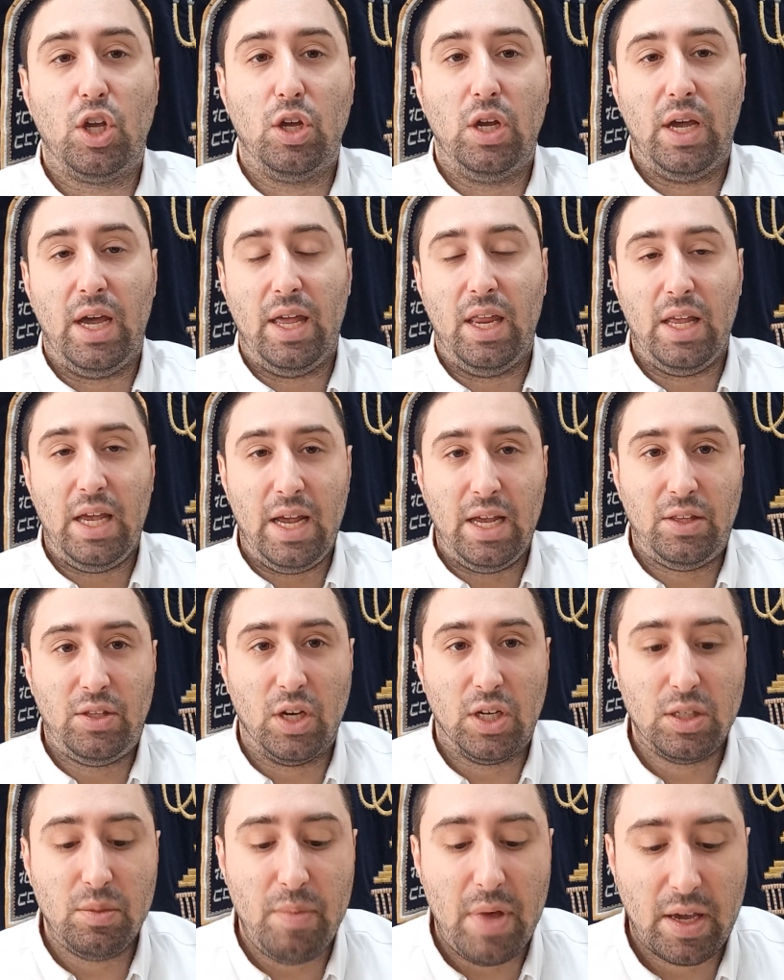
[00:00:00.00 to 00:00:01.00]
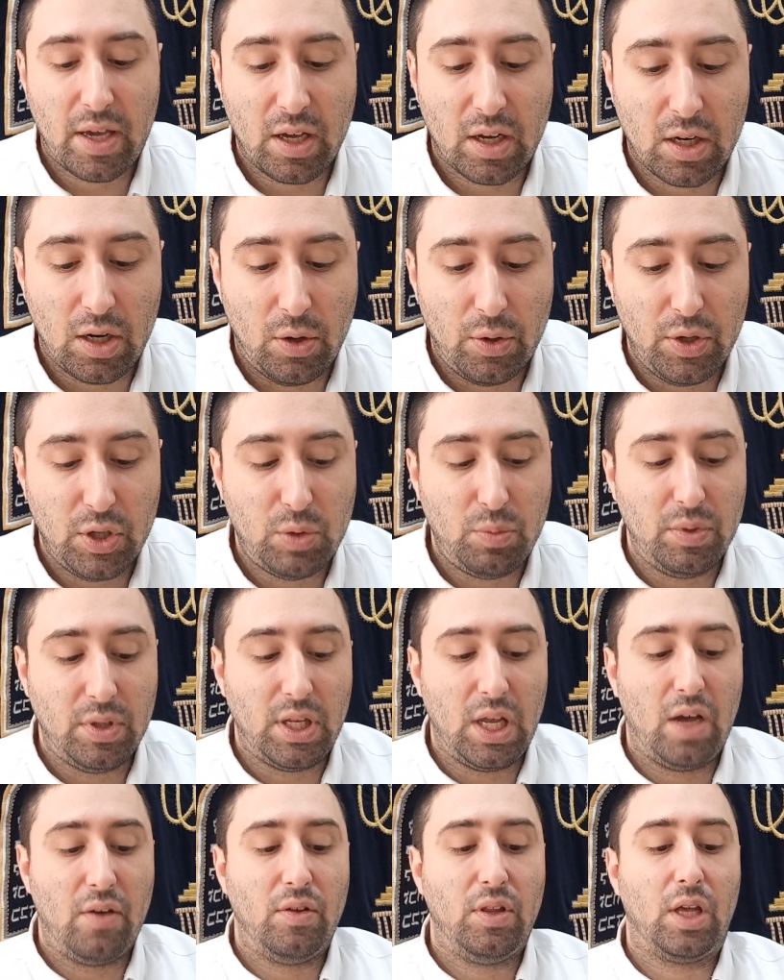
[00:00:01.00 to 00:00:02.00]
it does make it kodesh
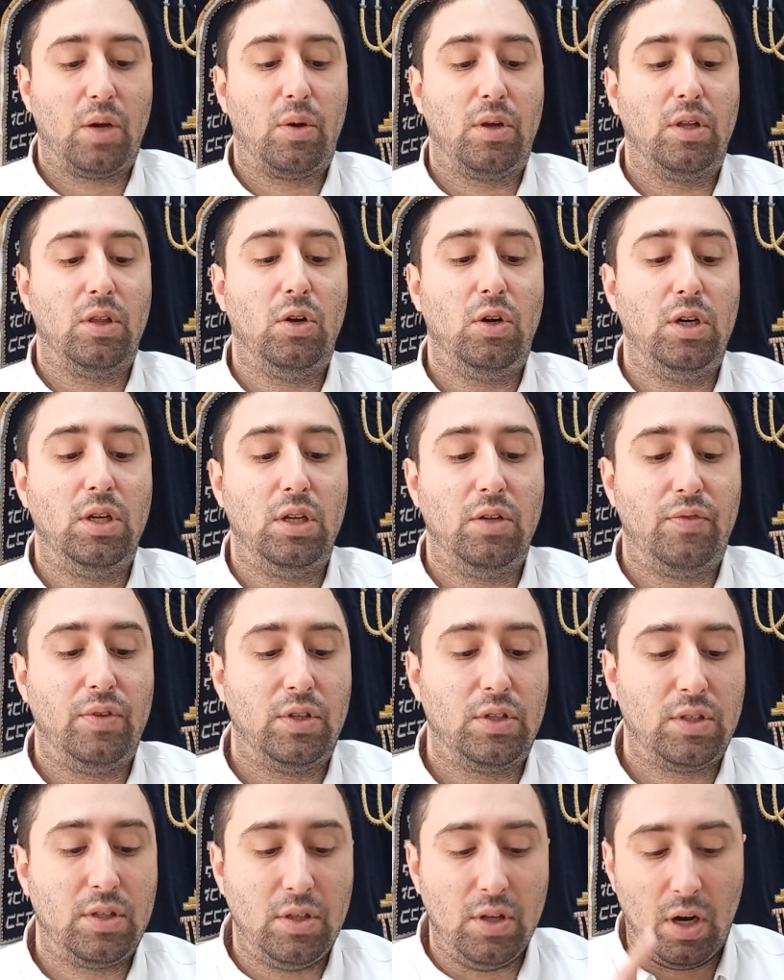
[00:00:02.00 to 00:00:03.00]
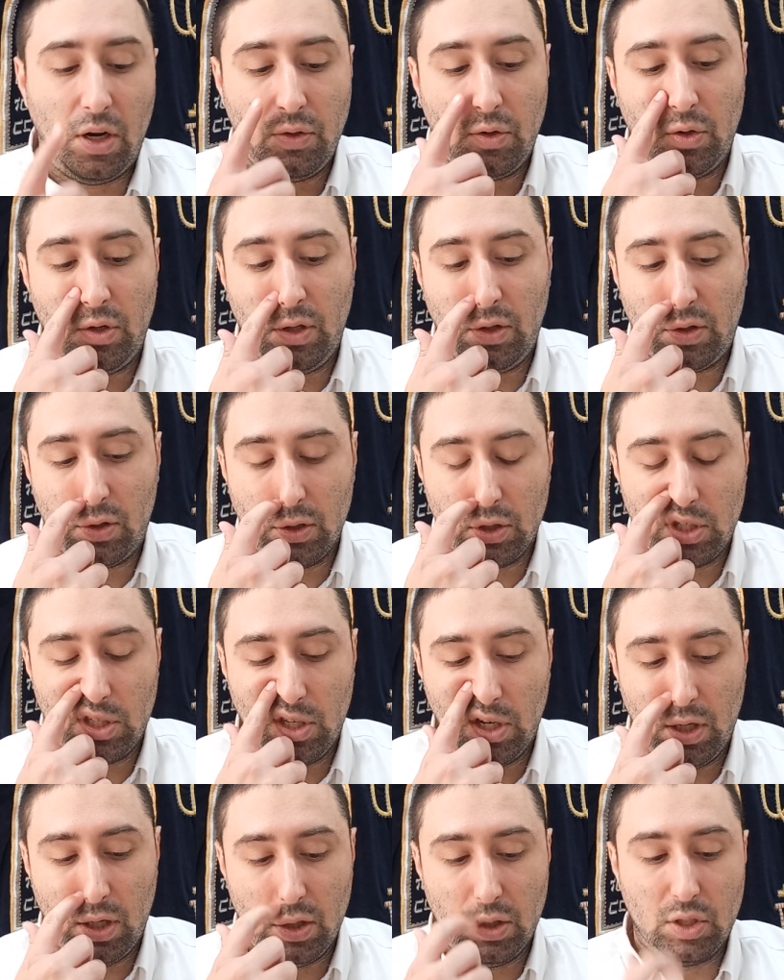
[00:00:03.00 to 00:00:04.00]
b'diavad, like we learned. If it's underneath the
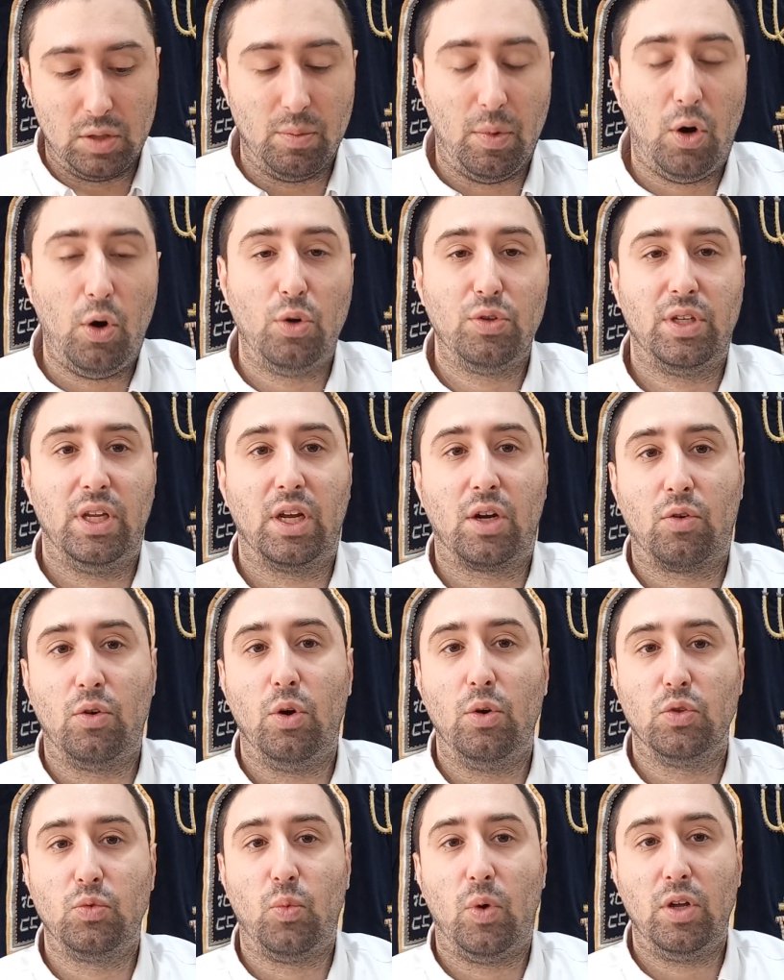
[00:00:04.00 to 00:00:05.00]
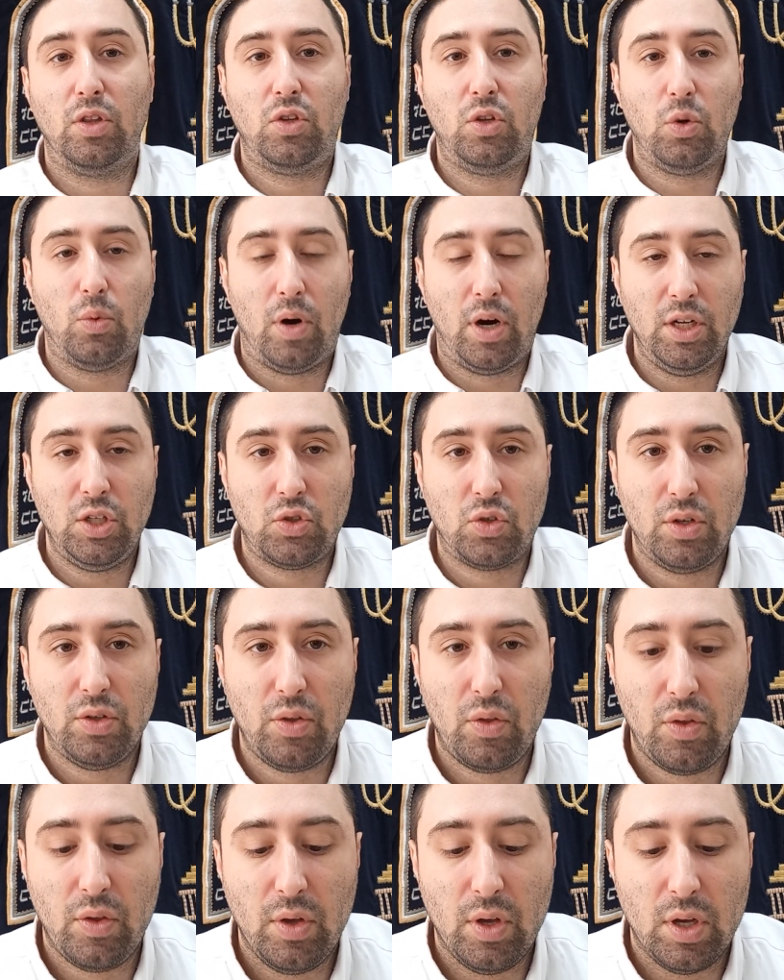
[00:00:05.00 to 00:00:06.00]
zmoros and it grows
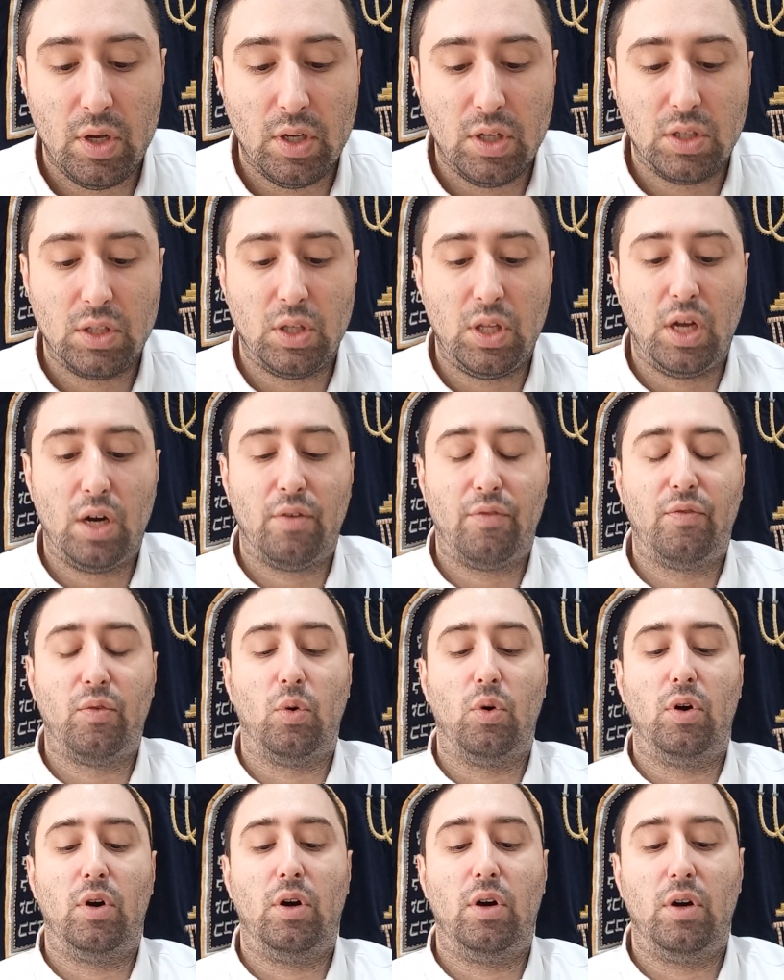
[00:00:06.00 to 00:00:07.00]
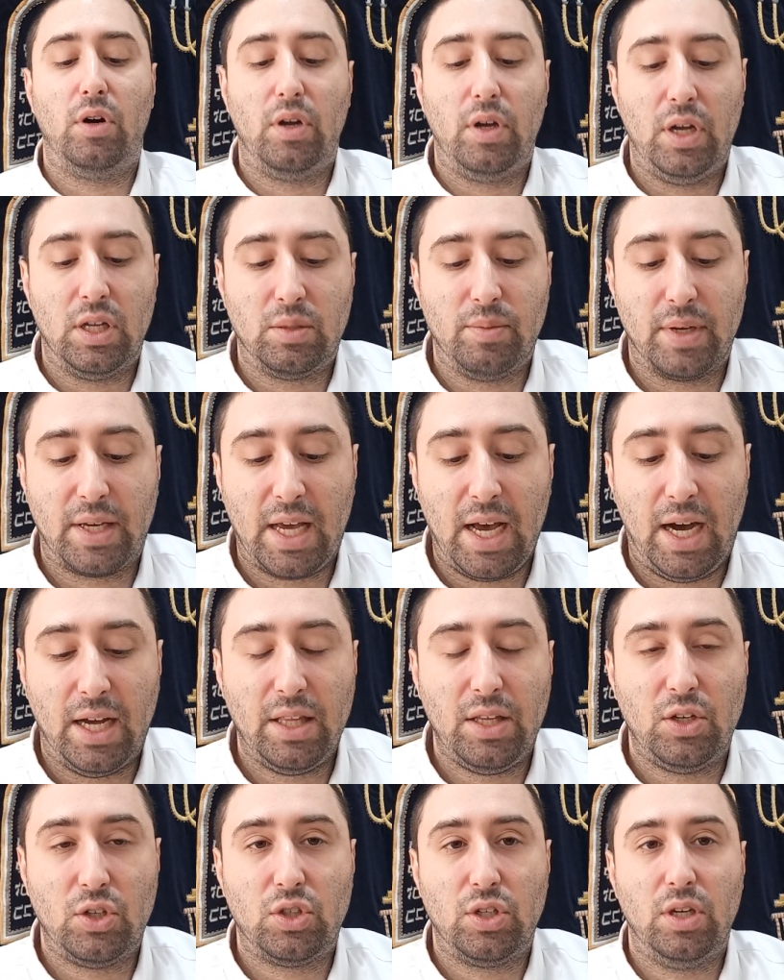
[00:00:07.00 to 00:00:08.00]
1/200th, so therefore it's
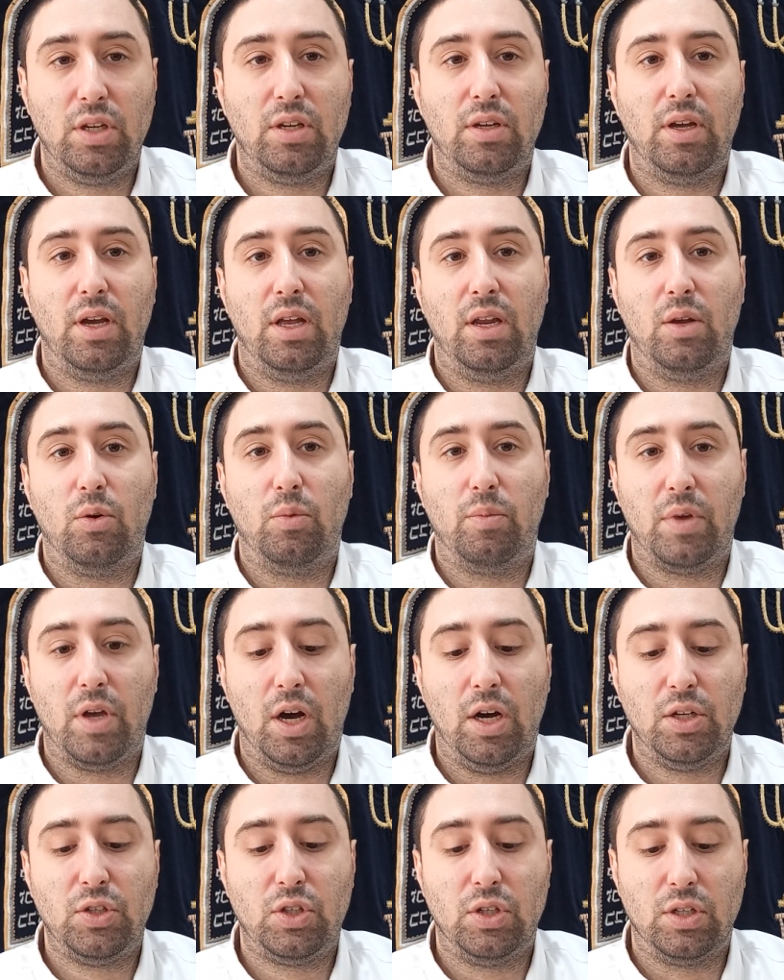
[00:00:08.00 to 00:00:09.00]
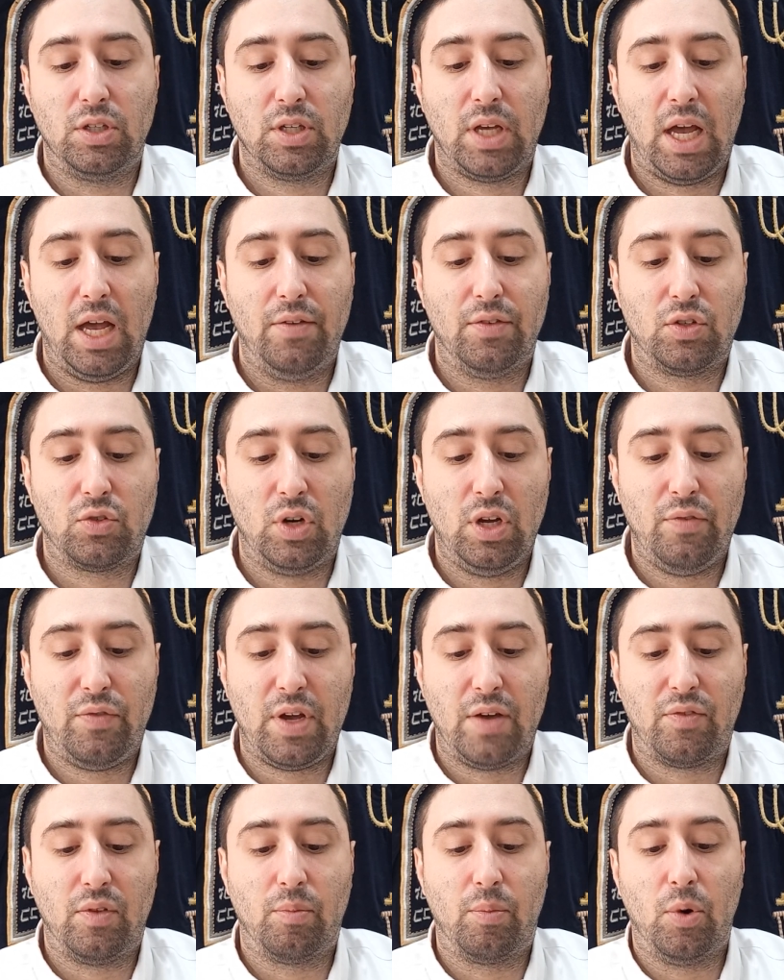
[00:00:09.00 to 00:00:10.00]
makadesh it, and it would be usher. It's chayev sreif. You
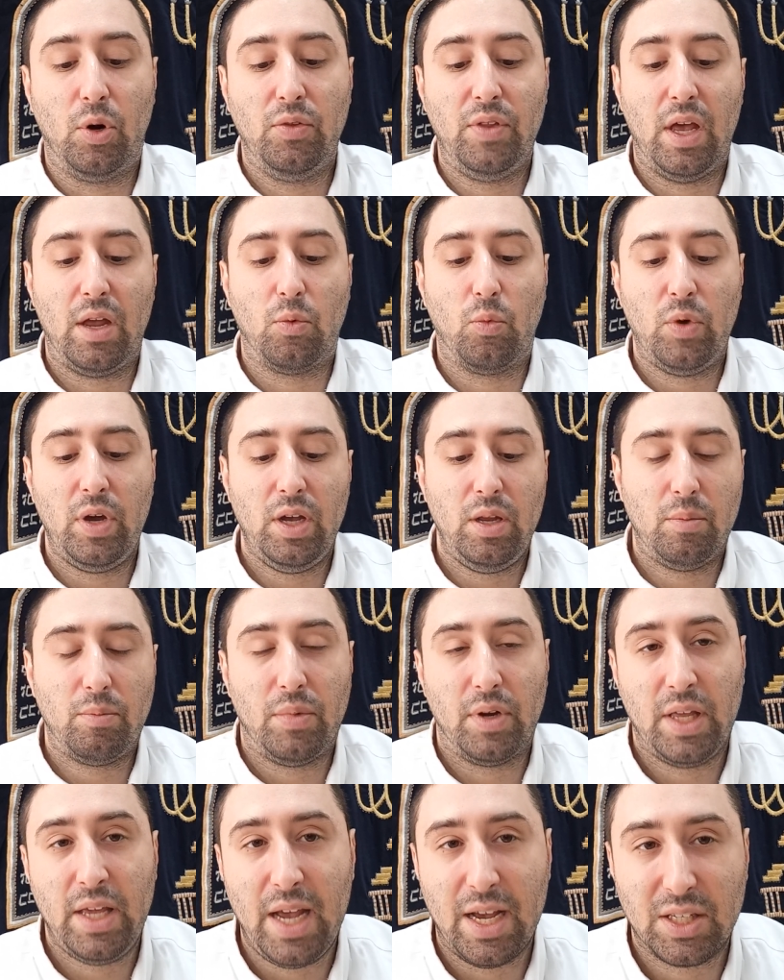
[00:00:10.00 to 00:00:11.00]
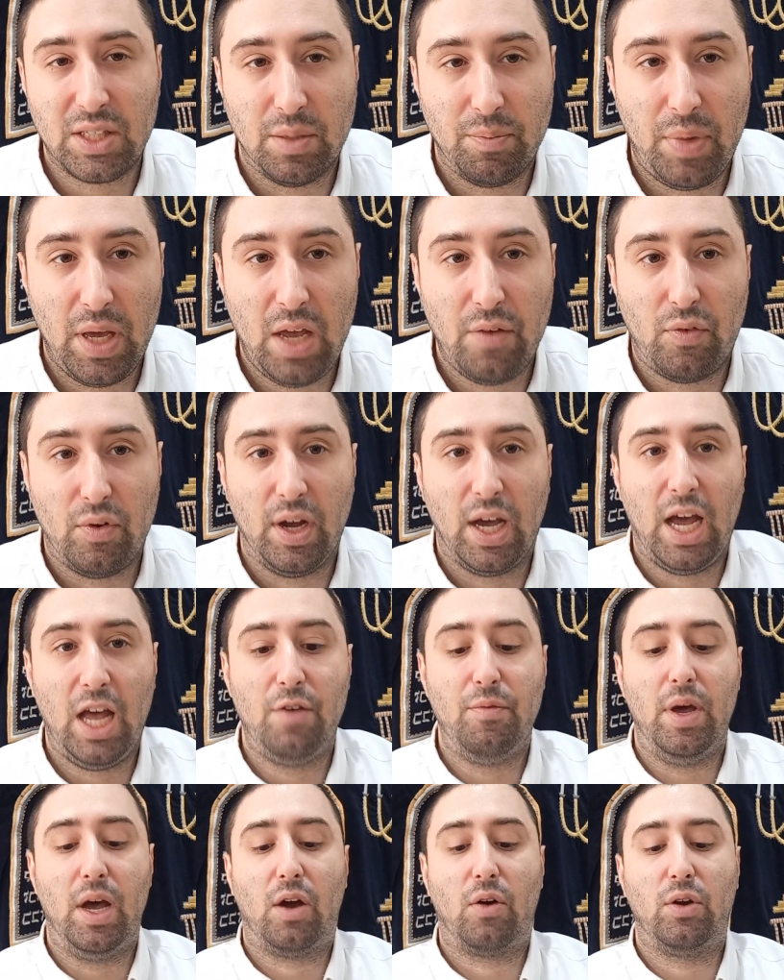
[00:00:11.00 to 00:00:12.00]
have to burn that wheat, but he has to pay for it
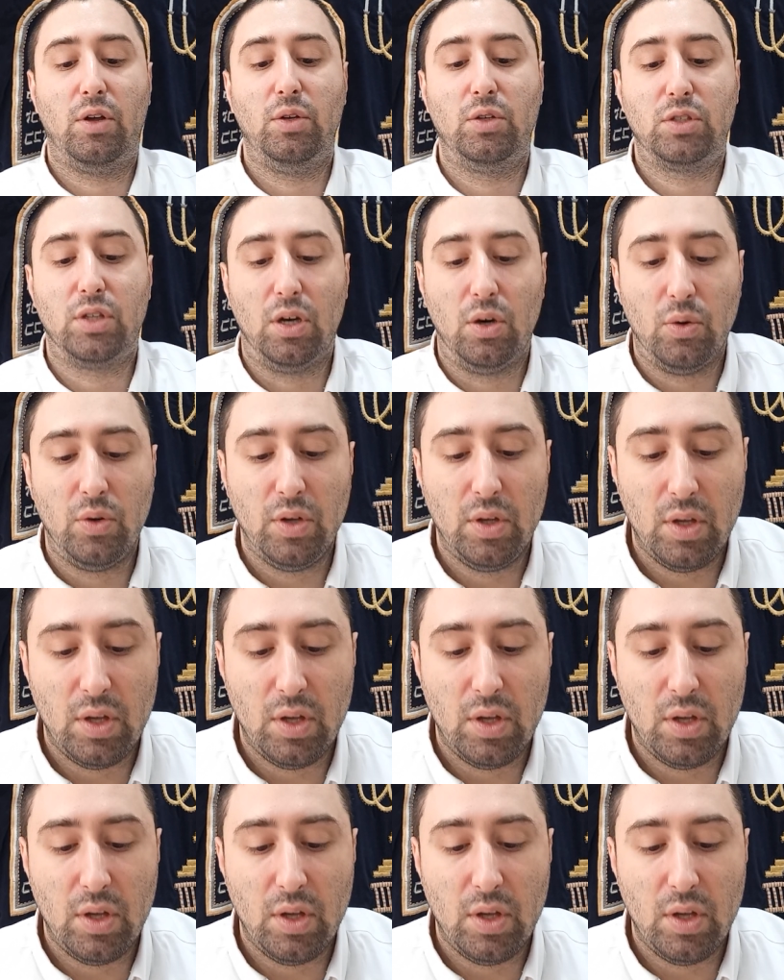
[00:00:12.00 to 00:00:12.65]
chayev b'achriyu. So